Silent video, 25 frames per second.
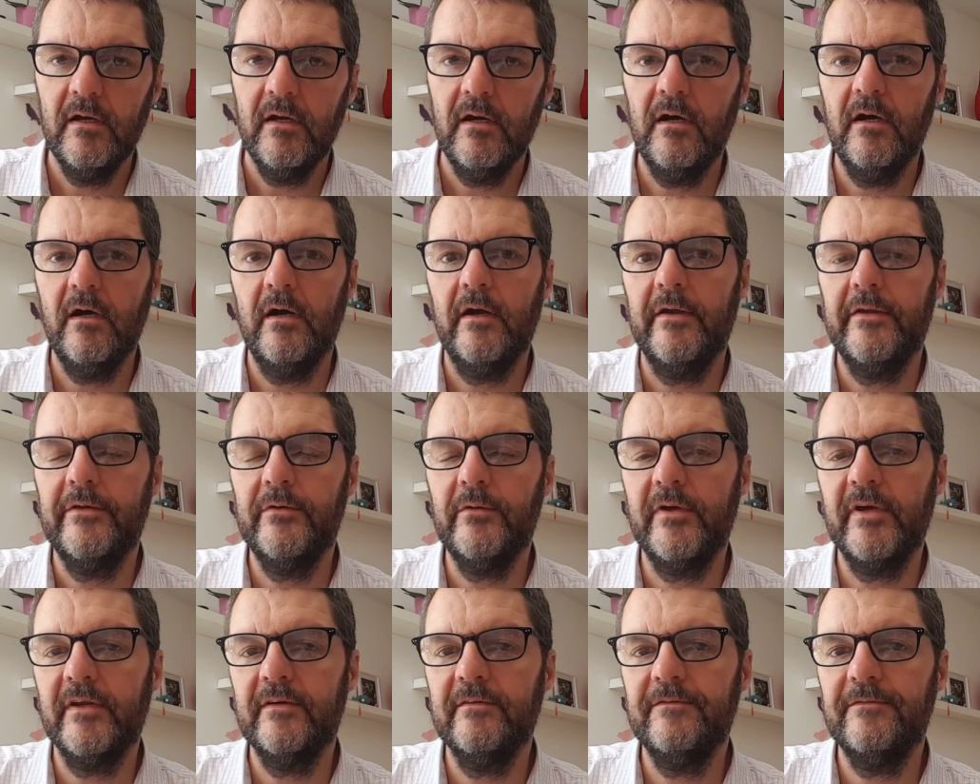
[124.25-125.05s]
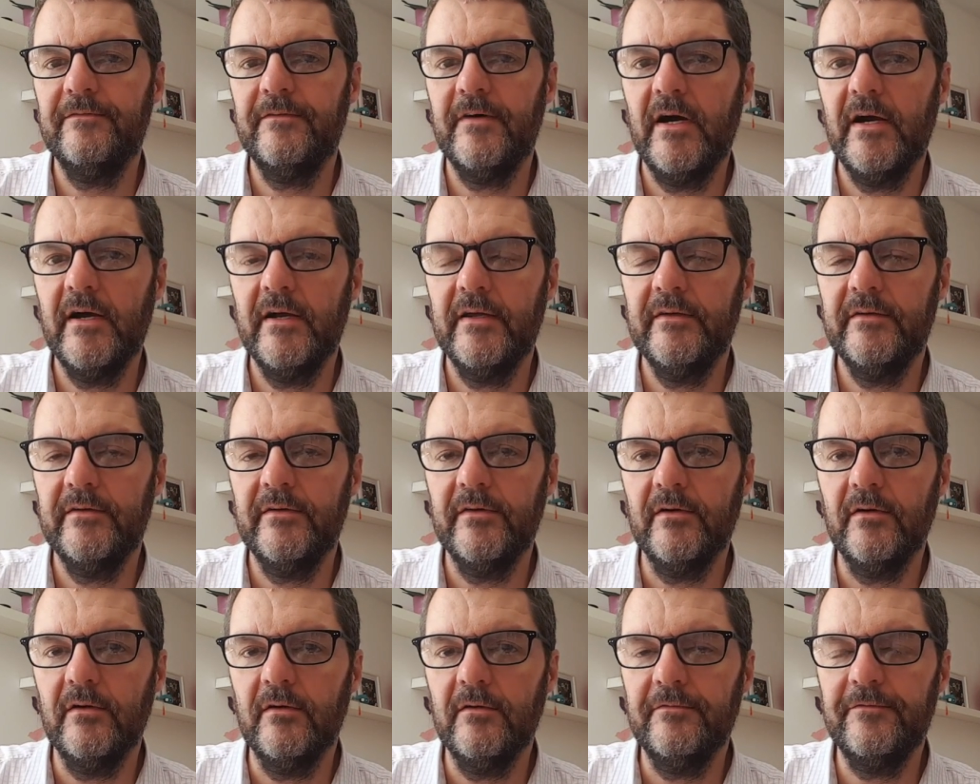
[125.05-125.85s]
Uh, you can find
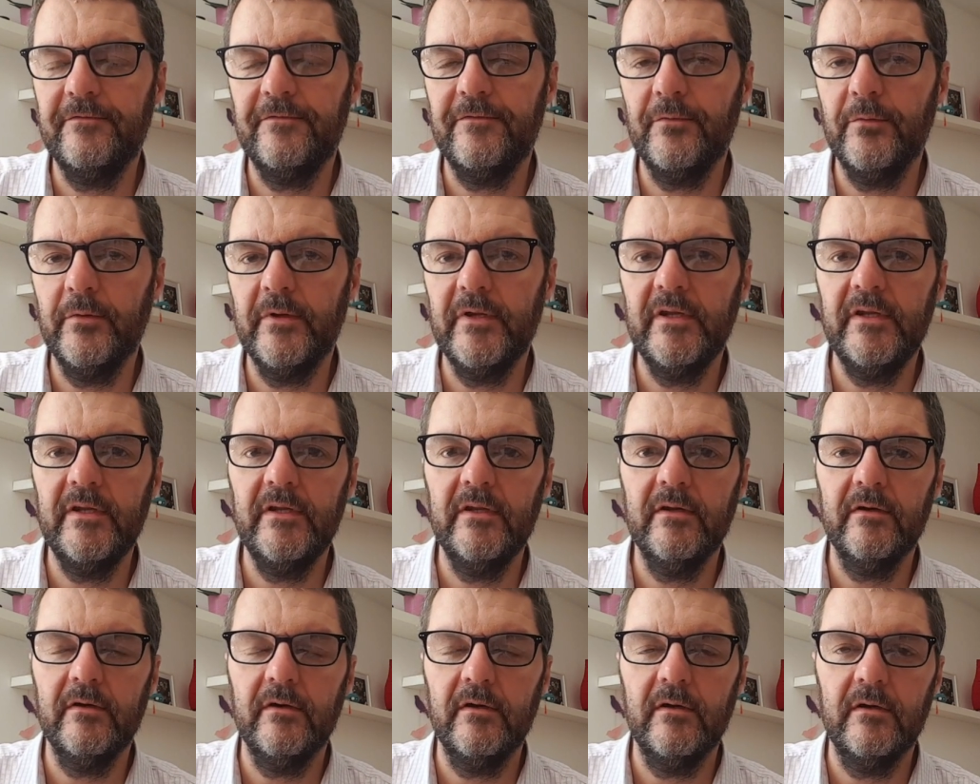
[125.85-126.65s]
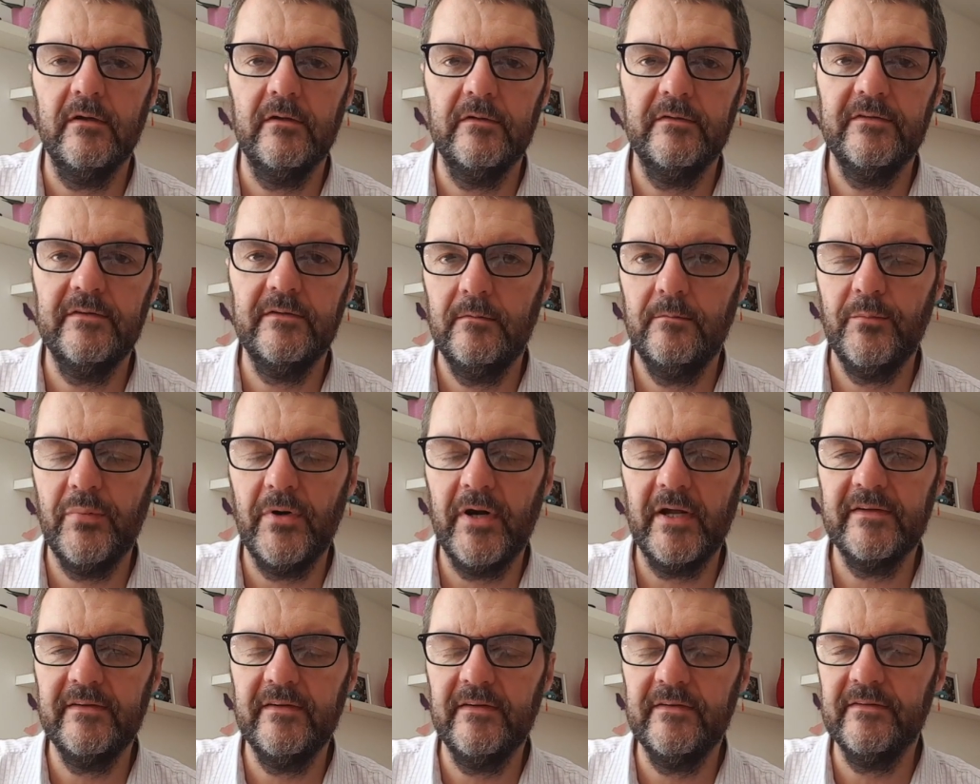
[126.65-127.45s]
uh, free uh,
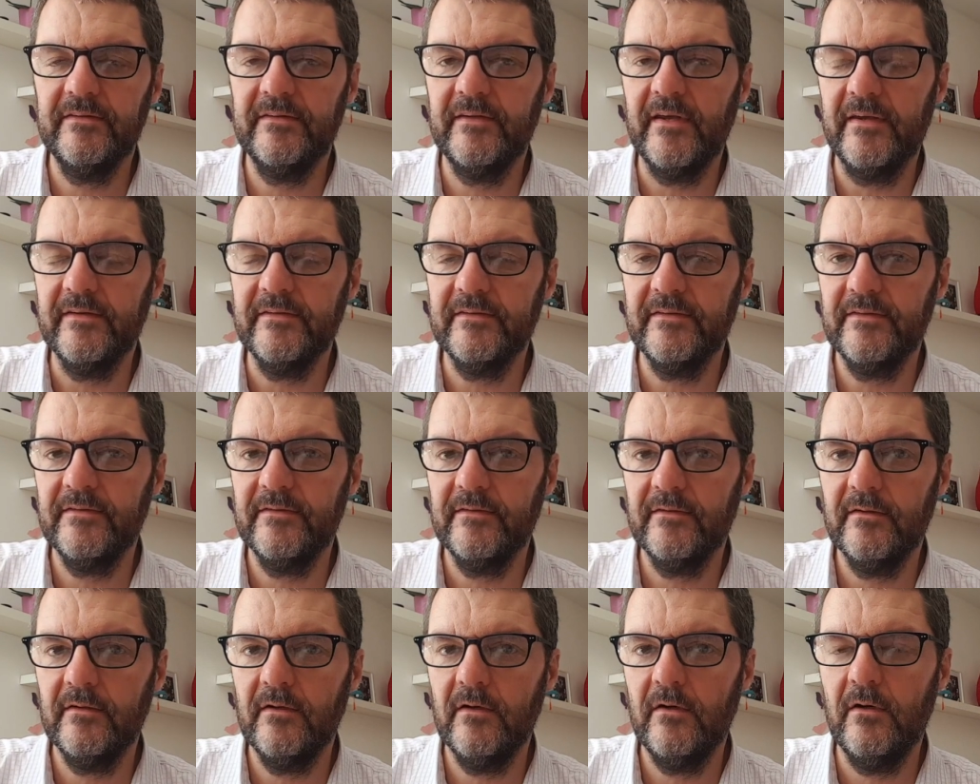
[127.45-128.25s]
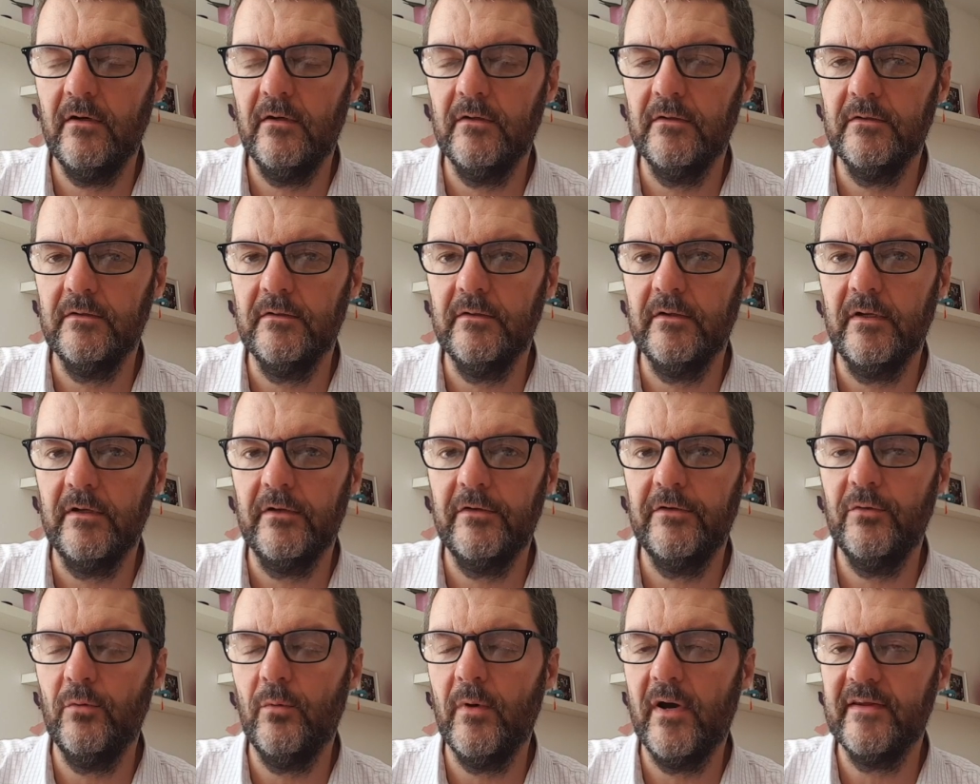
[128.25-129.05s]
practice tests on
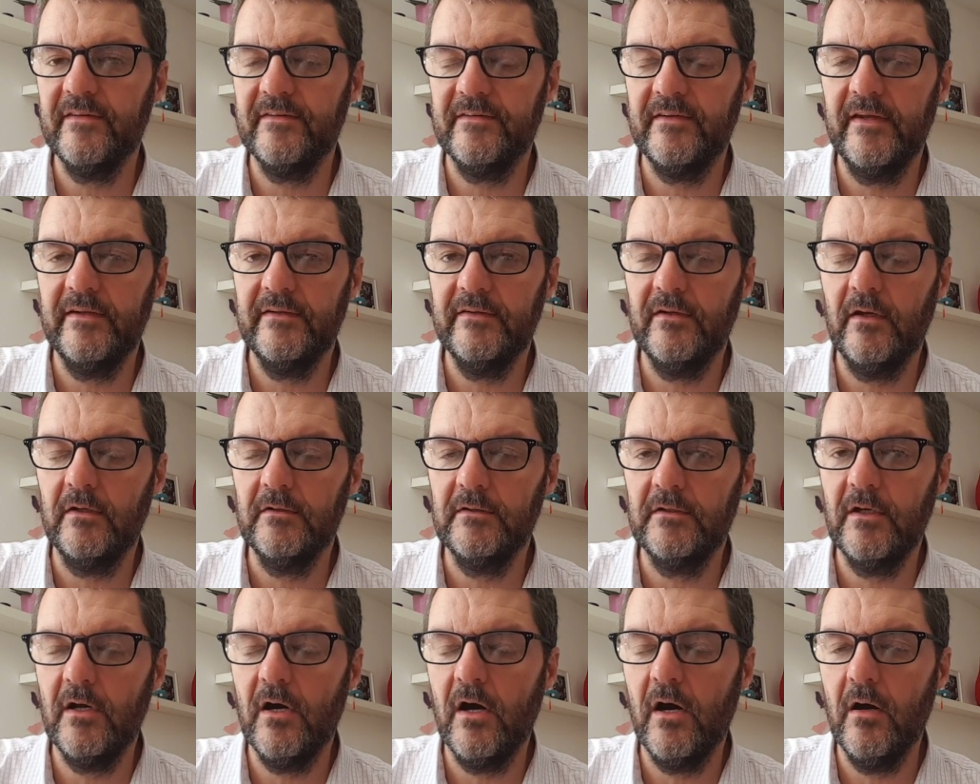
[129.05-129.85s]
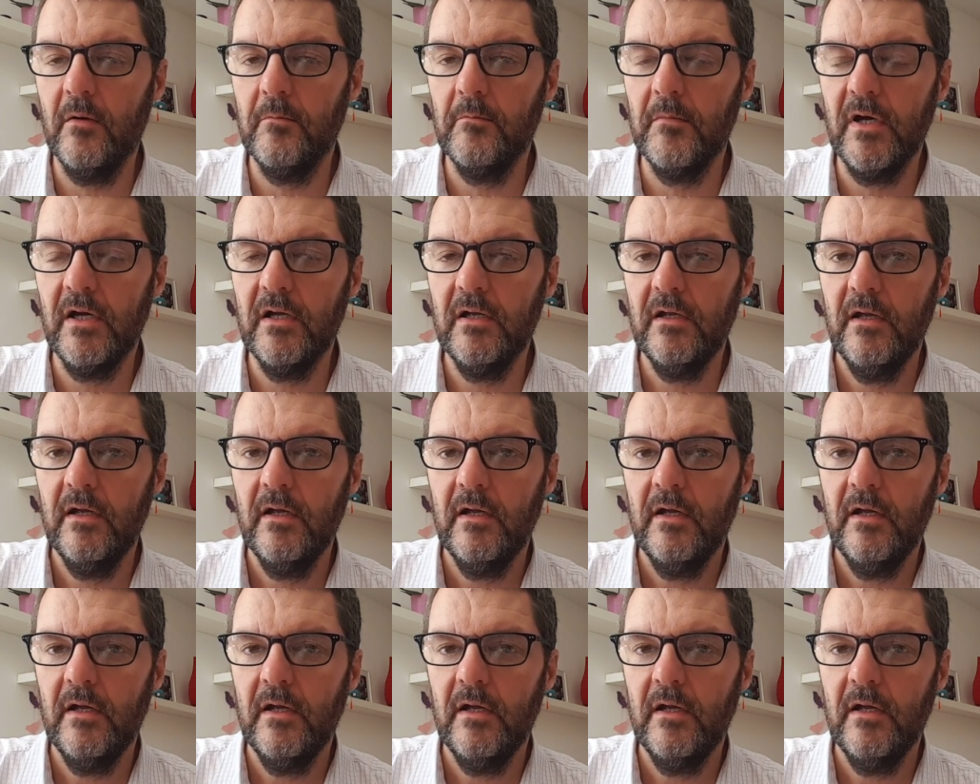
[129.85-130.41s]
qrz.com.